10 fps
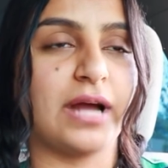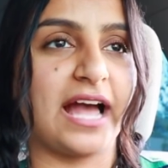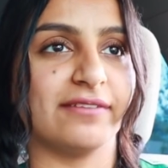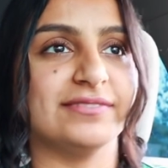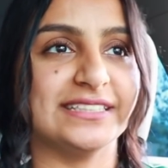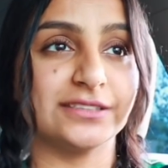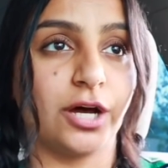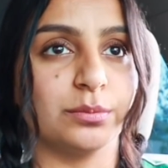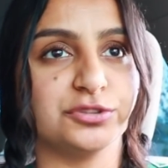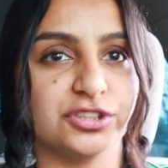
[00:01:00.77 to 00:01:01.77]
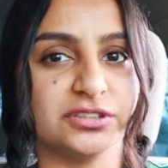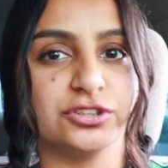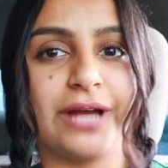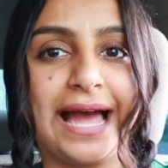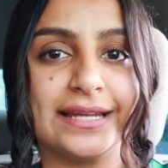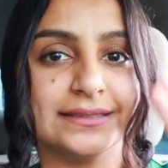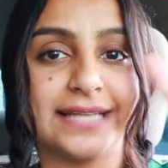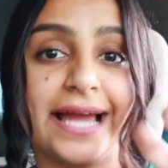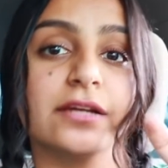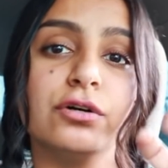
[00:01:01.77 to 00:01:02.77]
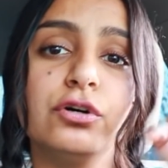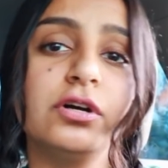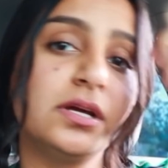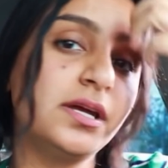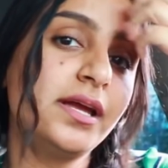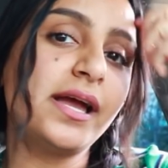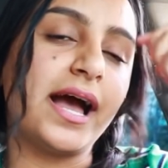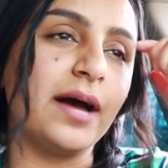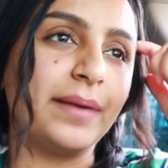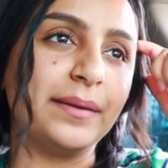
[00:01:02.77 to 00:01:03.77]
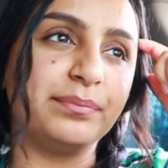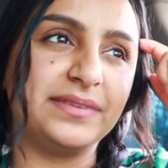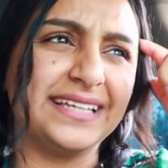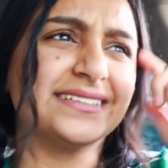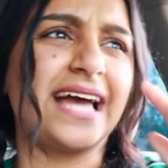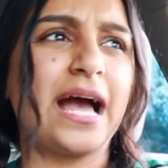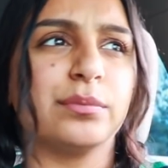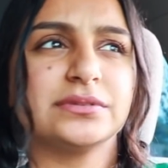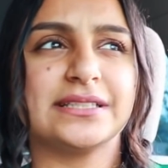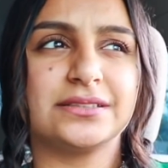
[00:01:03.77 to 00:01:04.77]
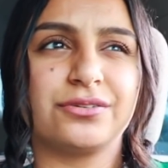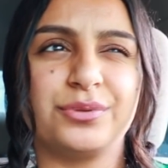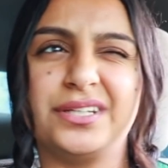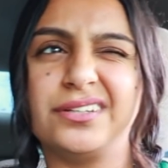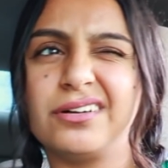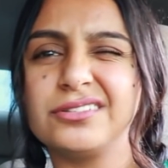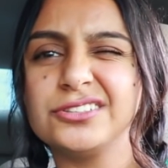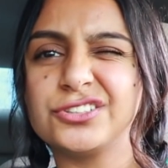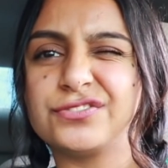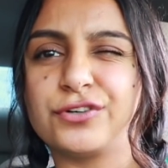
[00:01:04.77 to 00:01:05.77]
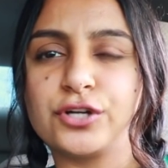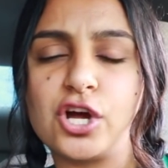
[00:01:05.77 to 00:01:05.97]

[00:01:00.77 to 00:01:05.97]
have this option to add a title. I think the app was like $3 or